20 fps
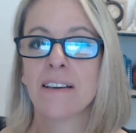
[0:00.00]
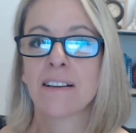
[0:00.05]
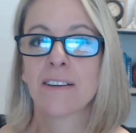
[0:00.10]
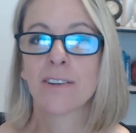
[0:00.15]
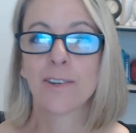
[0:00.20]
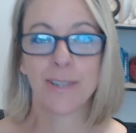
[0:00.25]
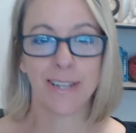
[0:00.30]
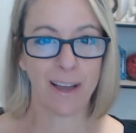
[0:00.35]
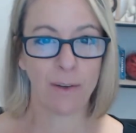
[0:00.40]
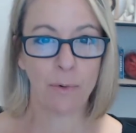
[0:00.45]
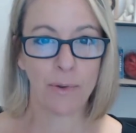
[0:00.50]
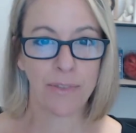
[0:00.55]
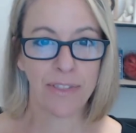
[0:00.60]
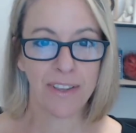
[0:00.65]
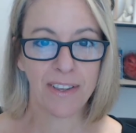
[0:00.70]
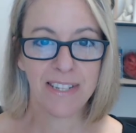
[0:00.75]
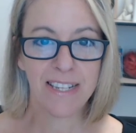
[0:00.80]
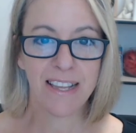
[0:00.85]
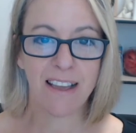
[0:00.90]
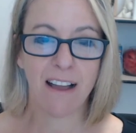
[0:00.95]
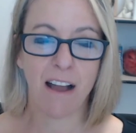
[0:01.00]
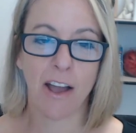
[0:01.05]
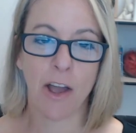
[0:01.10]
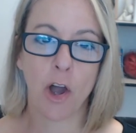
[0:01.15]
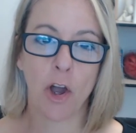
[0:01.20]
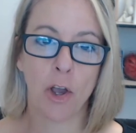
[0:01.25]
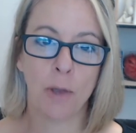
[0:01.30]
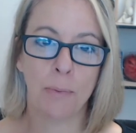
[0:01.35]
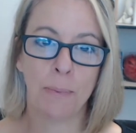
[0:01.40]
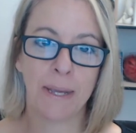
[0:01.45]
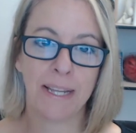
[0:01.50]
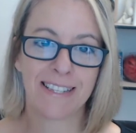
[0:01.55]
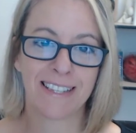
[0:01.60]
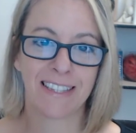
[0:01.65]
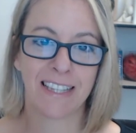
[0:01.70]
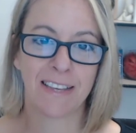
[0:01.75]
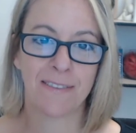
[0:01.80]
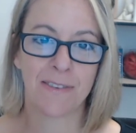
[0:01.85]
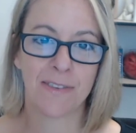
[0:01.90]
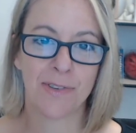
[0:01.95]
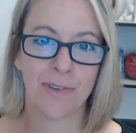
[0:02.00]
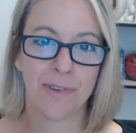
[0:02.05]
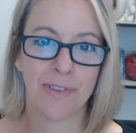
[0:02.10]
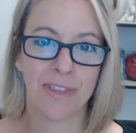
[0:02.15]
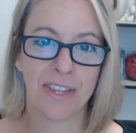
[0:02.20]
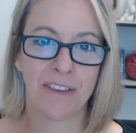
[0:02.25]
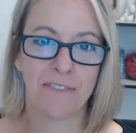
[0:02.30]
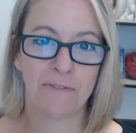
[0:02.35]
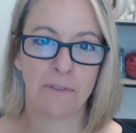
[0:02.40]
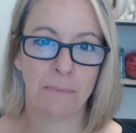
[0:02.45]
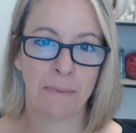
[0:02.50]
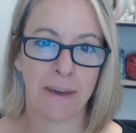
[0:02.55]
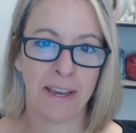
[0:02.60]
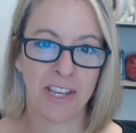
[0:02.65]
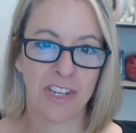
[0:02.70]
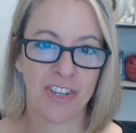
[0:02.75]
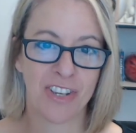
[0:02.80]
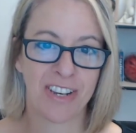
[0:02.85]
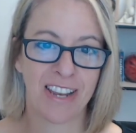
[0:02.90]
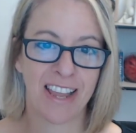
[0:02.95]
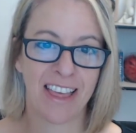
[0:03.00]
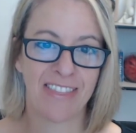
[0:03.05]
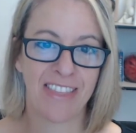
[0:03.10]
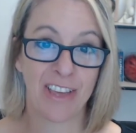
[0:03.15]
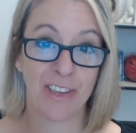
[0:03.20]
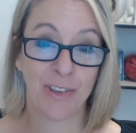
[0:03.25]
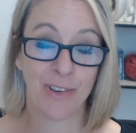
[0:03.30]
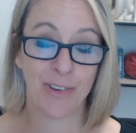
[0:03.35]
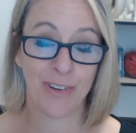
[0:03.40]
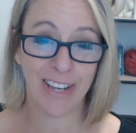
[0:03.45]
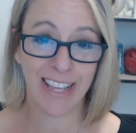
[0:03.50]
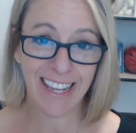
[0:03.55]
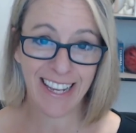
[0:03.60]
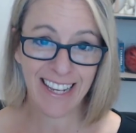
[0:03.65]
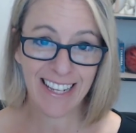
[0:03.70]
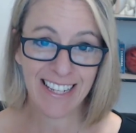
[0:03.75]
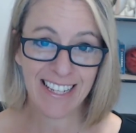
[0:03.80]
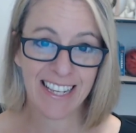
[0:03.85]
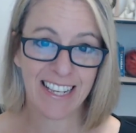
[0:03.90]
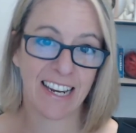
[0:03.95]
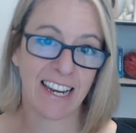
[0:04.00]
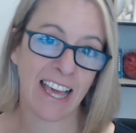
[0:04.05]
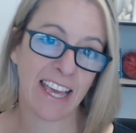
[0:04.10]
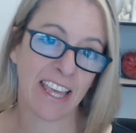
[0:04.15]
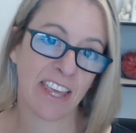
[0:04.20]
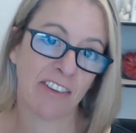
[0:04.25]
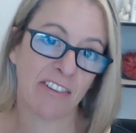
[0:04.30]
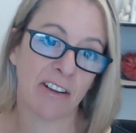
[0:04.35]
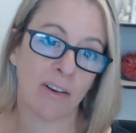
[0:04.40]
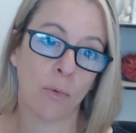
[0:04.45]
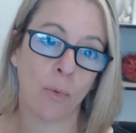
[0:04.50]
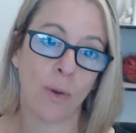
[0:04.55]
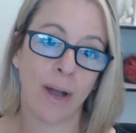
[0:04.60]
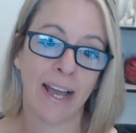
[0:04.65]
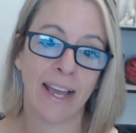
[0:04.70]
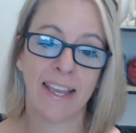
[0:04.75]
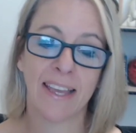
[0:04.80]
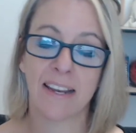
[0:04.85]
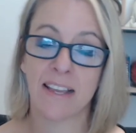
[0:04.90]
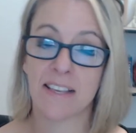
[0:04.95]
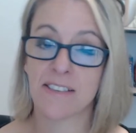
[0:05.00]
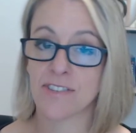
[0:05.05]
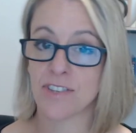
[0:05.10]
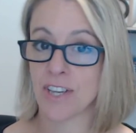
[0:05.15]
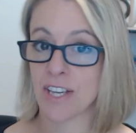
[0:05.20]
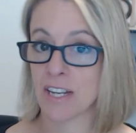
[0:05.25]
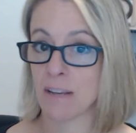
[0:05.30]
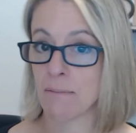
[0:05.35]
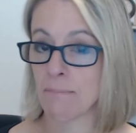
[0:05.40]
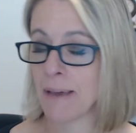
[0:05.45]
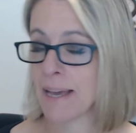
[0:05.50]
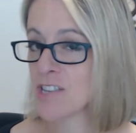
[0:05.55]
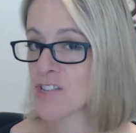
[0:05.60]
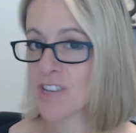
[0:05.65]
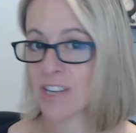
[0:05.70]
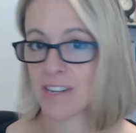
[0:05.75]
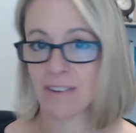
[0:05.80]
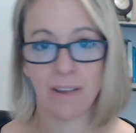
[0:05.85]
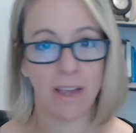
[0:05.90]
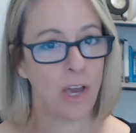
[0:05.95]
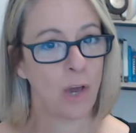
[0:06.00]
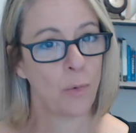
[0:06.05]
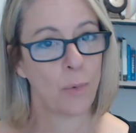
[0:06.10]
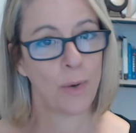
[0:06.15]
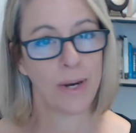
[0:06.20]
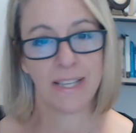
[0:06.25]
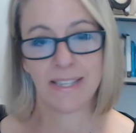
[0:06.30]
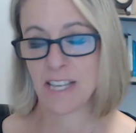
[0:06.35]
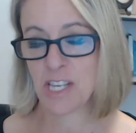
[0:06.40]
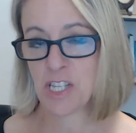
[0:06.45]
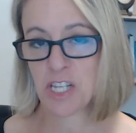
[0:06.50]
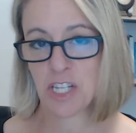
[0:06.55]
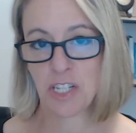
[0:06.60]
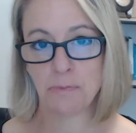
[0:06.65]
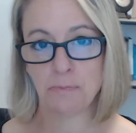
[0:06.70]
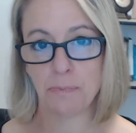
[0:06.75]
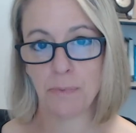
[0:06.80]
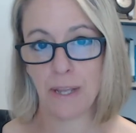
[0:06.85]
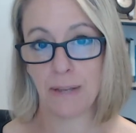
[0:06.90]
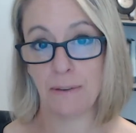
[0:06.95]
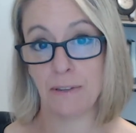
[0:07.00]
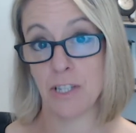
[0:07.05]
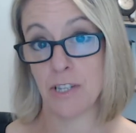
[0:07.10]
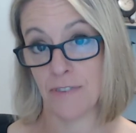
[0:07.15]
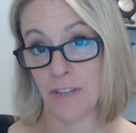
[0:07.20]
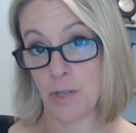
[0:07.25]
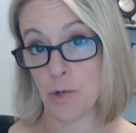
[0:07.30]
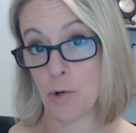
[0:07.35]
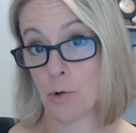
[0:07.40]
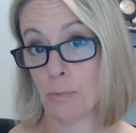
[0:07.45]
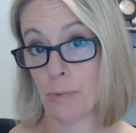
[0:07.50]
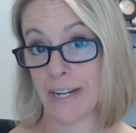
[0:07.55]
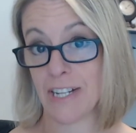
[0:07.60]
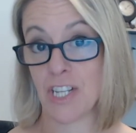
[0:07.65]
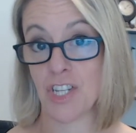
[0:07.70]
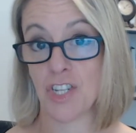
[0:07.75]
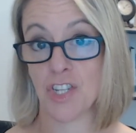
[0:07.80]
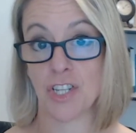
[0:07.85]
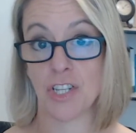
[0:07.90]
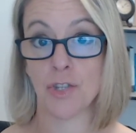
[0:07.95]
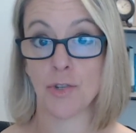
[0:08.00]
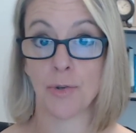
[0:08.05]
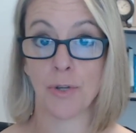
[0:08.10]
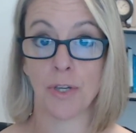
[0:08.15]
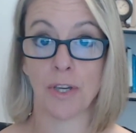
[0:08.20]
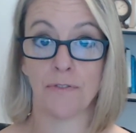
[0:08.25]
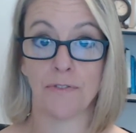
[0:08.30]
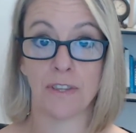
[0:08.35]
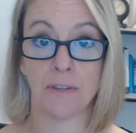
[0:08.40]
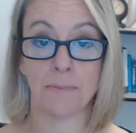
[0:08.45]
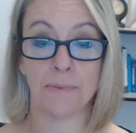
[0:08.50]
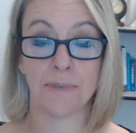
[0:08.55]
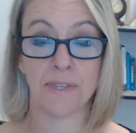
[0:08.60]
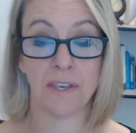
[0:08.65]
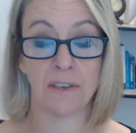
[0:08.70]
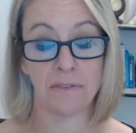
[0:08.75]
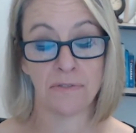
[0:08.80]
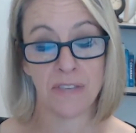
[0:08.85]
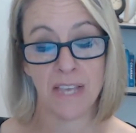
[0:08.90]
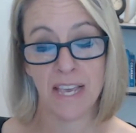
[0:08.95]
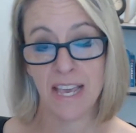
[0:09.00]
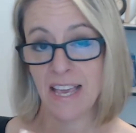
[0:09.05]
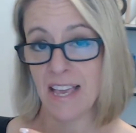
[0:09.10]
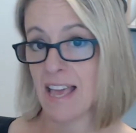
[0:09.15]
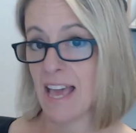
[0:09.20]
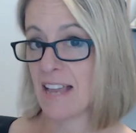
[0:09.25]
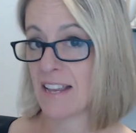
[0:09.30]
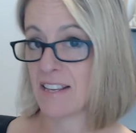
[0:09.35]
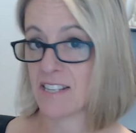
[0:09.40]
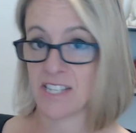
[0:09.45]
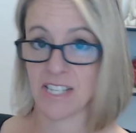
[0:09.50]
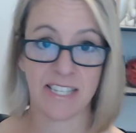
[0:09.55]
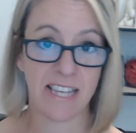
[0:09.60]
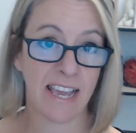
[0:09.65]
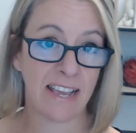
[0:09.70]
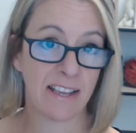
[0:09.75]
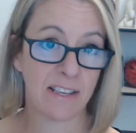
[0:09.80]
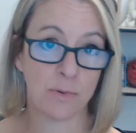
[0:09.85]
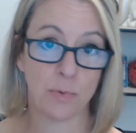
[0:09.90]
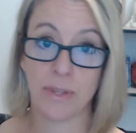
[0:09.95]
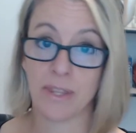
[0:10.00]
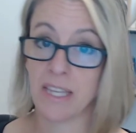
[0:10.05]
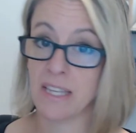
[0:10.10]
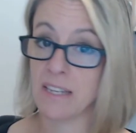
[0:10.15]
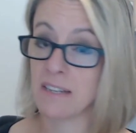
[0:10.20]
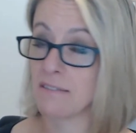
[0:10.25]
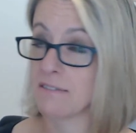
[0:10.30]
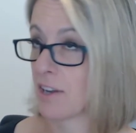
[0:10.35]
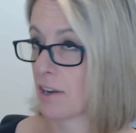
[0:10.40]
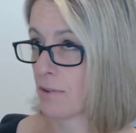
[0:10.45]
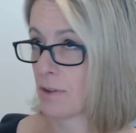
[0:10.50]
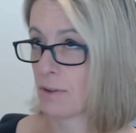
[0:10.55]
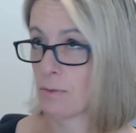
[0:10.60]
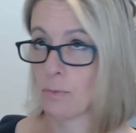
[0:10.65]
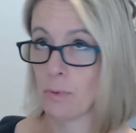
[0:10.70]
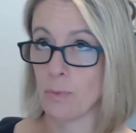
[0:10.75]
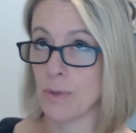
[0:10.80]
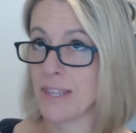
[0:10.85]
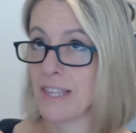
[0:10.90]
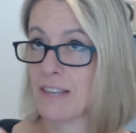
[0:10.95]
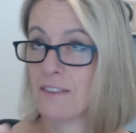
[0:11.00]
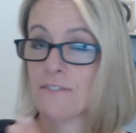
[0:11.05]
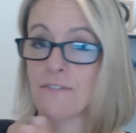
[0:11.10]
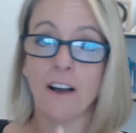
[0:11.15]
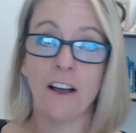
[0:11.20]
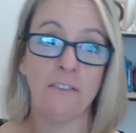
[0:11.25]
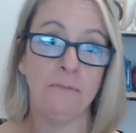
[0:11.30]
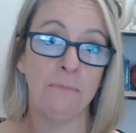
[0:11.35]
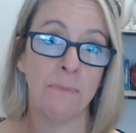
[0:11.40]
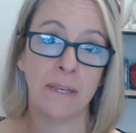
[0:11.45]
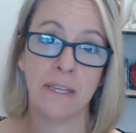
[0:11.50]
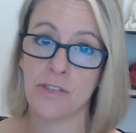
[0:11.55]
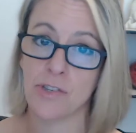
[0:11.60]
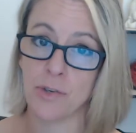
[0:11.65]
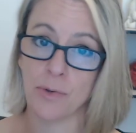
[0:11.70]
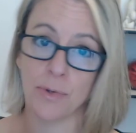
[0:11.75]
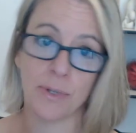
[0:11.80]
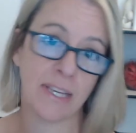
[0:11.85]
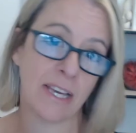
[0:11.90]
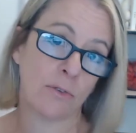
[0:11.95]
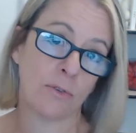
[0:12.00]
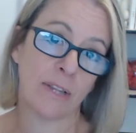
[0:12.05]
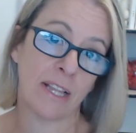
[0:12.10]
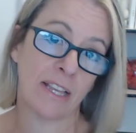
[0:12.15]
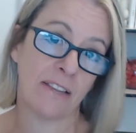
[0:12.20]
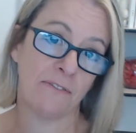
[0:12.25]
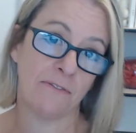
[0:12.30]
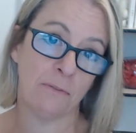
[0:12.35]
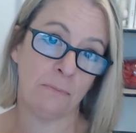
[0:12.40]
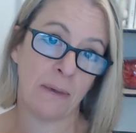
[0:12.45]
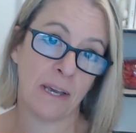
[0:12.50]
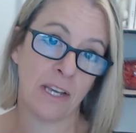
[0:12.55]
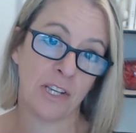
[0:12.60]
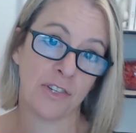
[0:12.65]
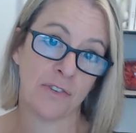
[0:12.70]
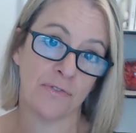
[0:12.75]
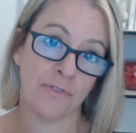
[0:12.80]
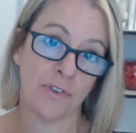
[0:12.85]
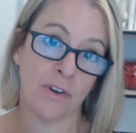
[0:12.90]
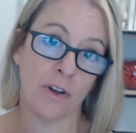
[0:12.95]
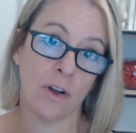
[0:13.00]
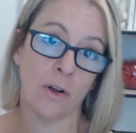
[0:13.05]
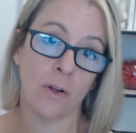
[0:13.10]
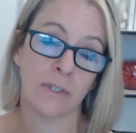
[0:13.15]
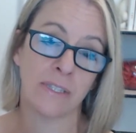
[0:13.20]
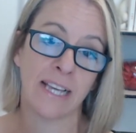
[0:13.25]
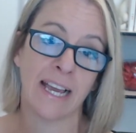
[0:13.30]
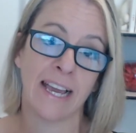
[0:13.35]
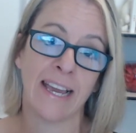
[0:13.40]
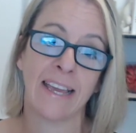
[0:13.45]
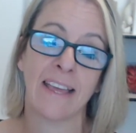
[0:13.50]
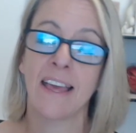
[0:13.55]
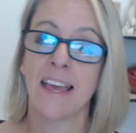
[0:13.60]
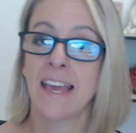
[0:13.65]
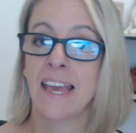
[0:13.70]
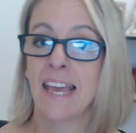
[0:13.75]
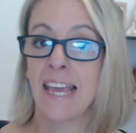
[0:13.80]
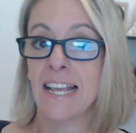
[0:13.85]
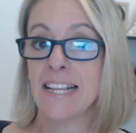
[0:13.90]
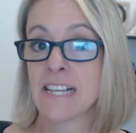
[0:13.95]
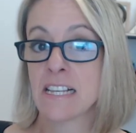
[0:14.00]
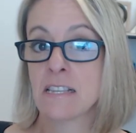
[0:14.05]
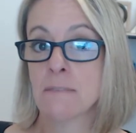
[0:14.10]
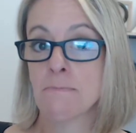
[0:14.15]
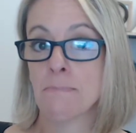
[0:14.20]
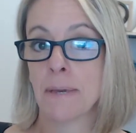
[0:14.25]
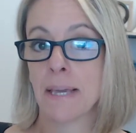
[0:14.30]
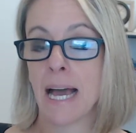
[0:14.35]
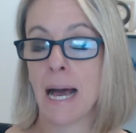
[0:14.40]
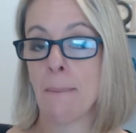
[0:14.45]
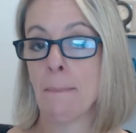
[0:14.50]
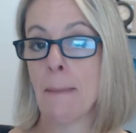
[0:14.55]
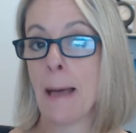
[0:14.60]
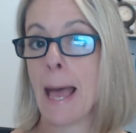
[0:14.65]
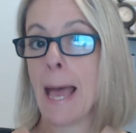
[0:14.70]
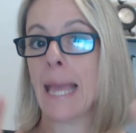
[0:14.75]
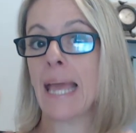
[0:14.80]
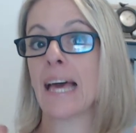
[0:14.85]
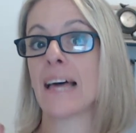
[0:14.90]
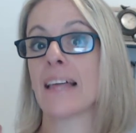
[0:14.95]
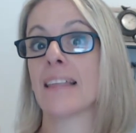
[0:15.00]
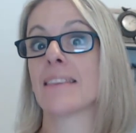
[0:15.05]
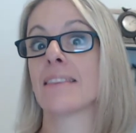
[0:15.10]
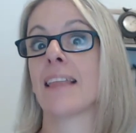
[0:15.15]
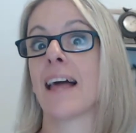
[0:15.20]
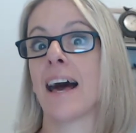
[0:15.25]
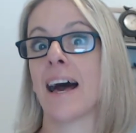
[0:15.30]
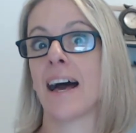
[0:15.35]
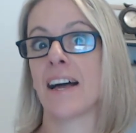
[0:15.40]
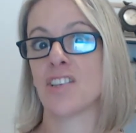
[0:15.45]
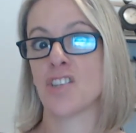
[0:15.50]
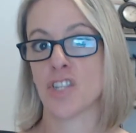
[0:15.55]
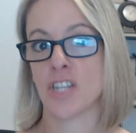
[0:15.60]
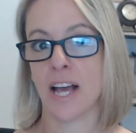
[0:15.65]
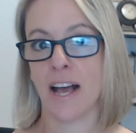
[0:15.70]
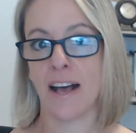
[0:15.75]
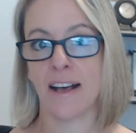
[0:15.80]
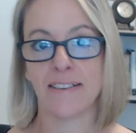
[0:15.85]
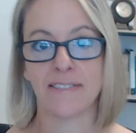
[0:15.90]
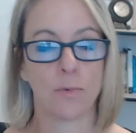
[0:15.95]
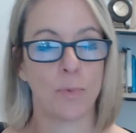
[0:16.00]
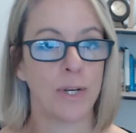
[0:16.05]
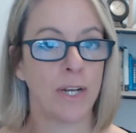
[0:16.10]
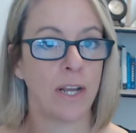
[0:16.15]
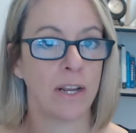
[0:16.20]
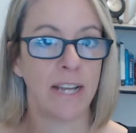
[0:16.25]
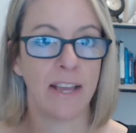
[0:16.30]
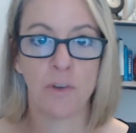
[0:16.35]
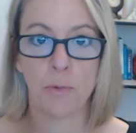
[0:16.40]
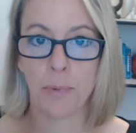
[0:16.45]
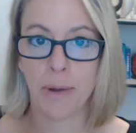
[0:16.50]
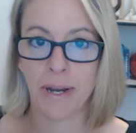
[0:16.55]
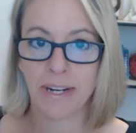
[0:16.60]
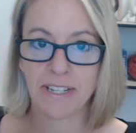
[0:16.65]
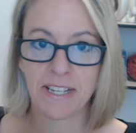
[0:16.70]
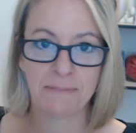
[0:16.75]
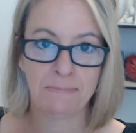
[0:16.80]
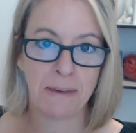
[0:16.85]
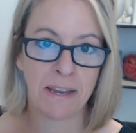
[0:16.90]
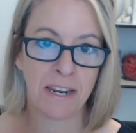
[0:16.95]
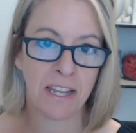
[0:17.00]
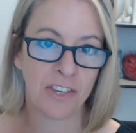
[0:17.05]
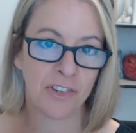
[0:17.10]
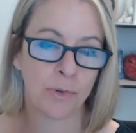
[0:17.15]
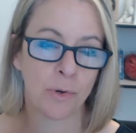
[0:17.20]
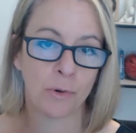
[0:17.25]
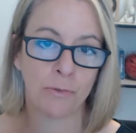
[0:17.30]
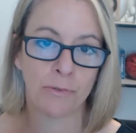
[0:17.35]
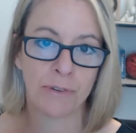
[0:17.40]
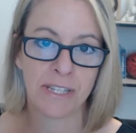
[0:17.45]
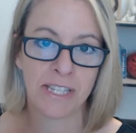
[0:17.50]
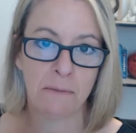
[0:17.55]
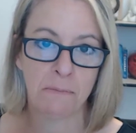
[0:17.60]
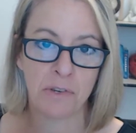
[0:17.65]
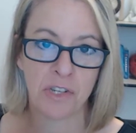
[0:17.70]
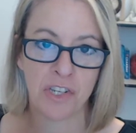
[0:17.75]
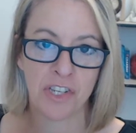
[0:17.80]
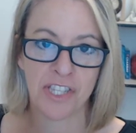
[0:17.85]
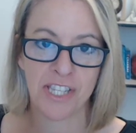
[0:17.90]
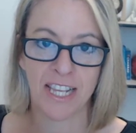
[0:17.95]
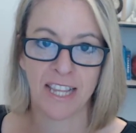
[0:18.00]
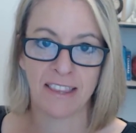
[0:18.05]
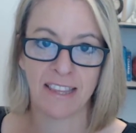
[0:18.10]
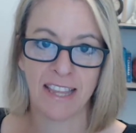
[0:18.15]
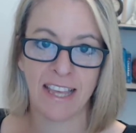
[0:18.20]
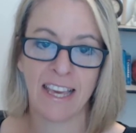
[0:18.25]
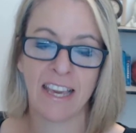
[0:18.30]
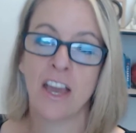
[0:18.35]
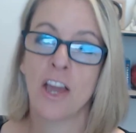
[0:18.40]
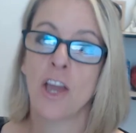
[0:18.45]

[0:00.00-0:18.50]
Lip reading: Good luck with it. I hope it delivers you the information that you need in an accurate way. And as you can imagine, when it's each individual practitioner doing it for themselves, and it just takes within 5 minutes, you would get all that information for a whole day. It doesn't become a large task. We don't have a practice manager or receptionist sitting there